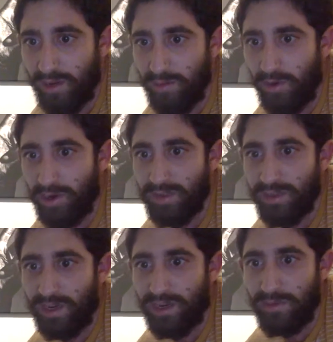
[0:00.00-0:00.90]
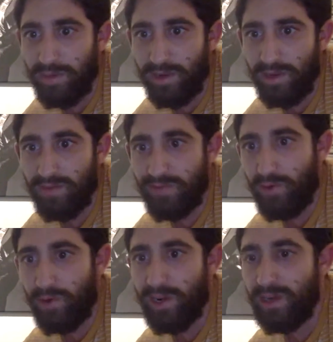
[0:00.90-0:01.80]
I'm not excited about it.
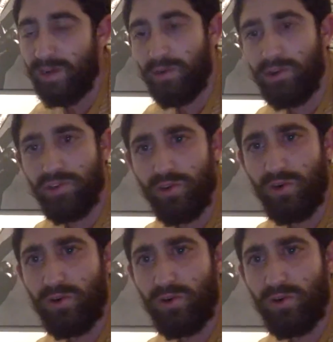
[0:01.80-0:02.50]
Florian, I'm not sure